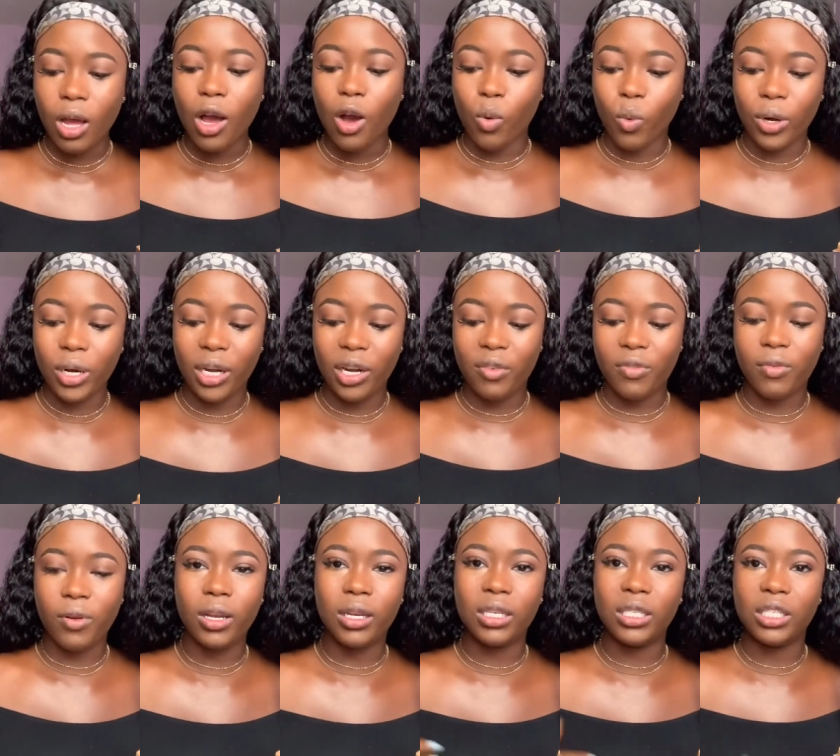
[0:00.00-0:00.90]
When a
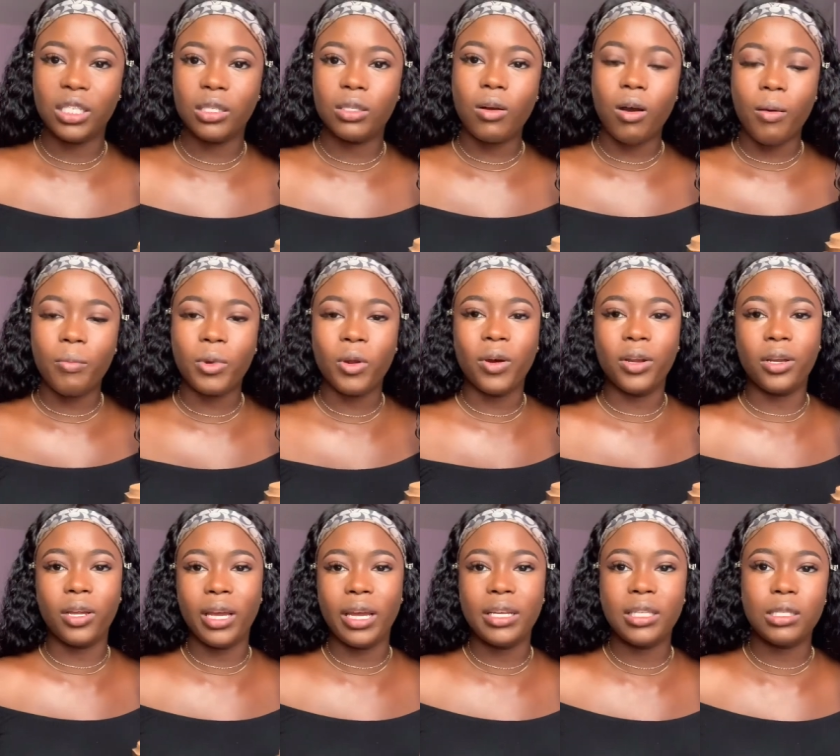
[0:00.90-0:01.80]
nephrologist come down
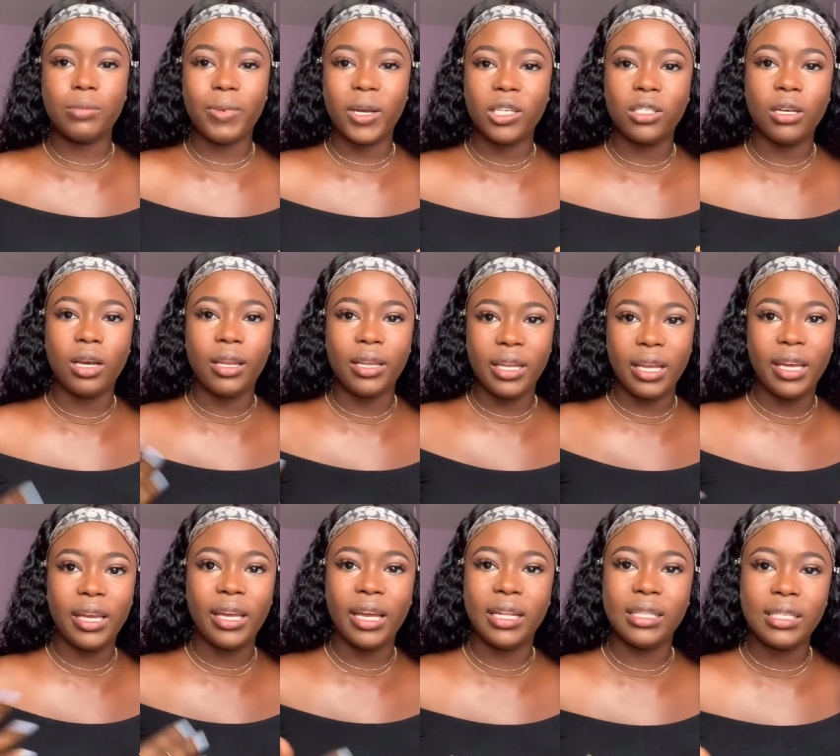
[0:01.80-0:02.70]
their inspection, they
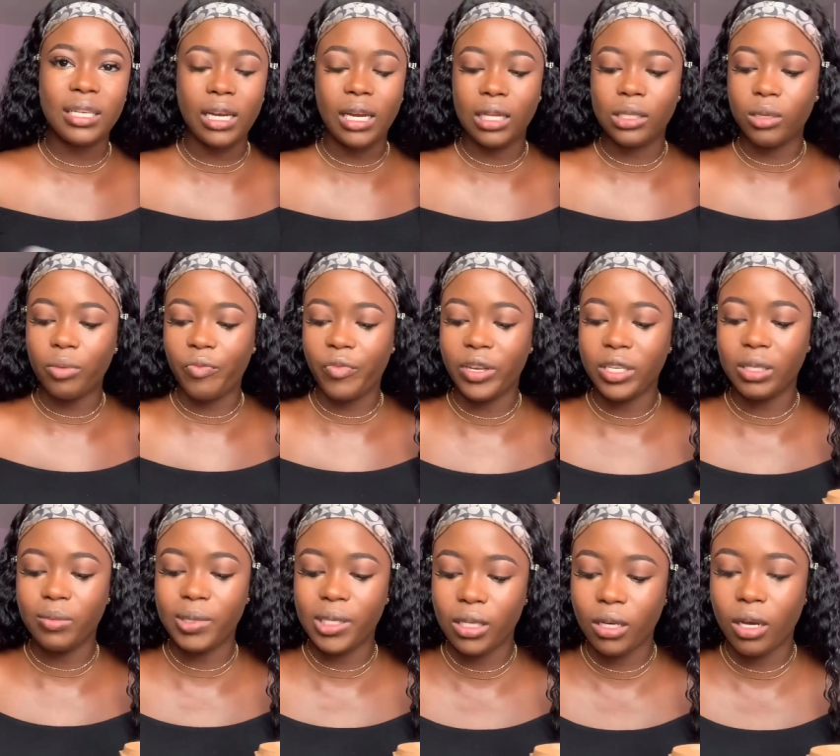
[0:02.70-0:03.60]
can tell that something's
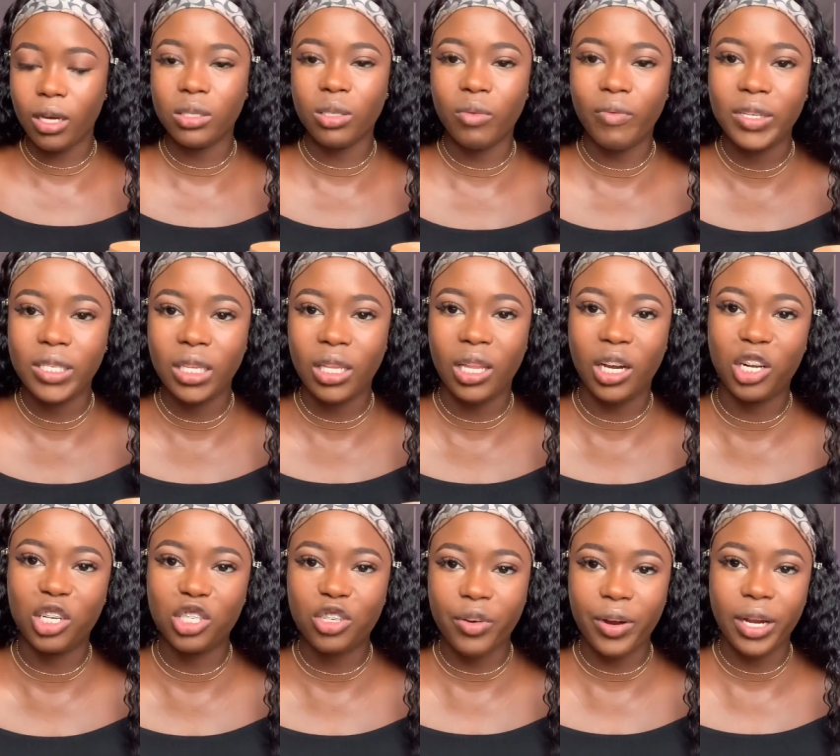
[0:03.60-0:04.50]
missing, because obviously they're
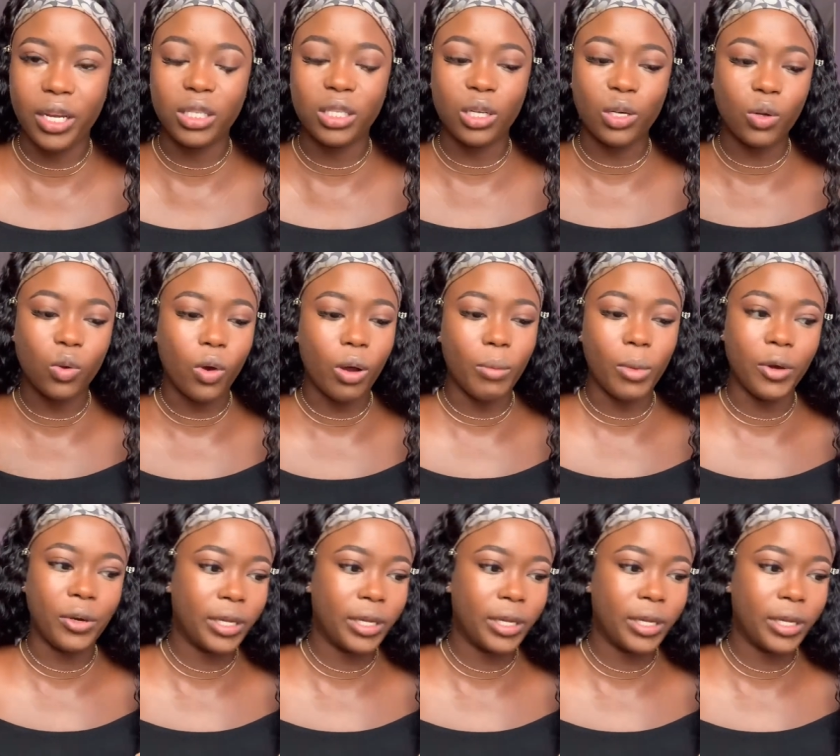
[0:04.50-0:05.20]
trained to know about